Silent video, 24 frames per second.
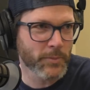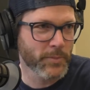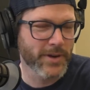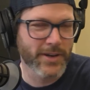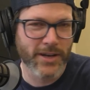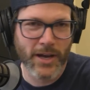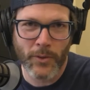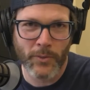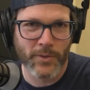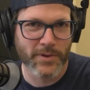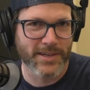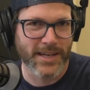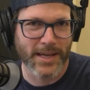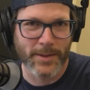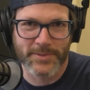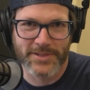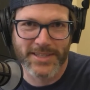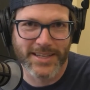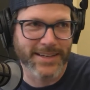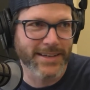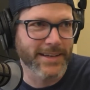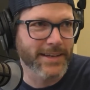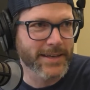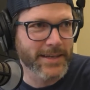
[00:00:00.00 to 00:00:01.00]
no one types
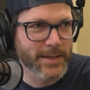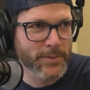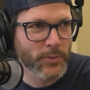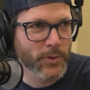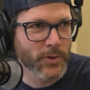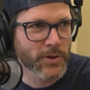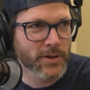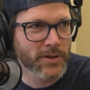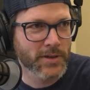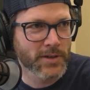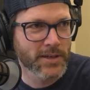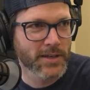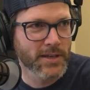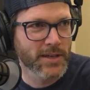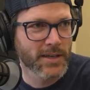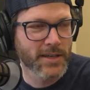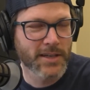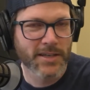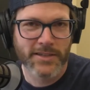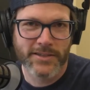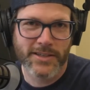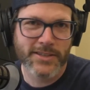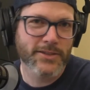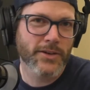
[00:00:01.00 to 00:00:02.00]
that in anymore. Hmm.
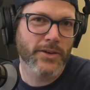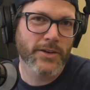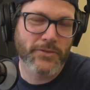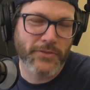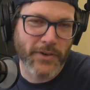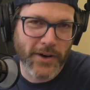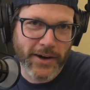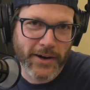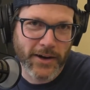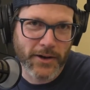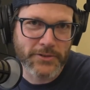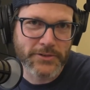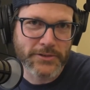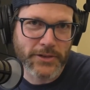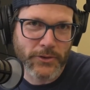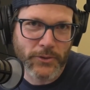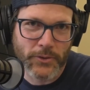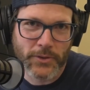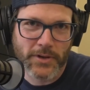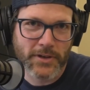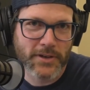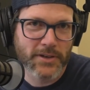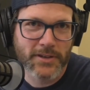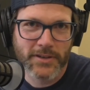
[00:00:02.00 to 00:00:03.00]
Just go to firehouse dot
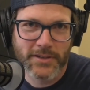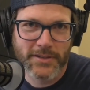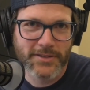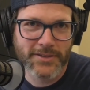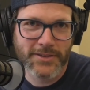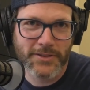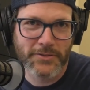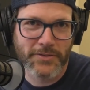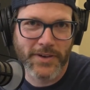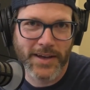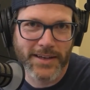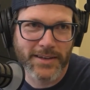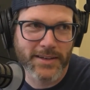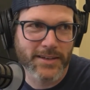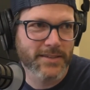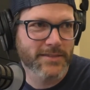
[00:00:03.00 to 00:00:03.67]
org. You'll find it.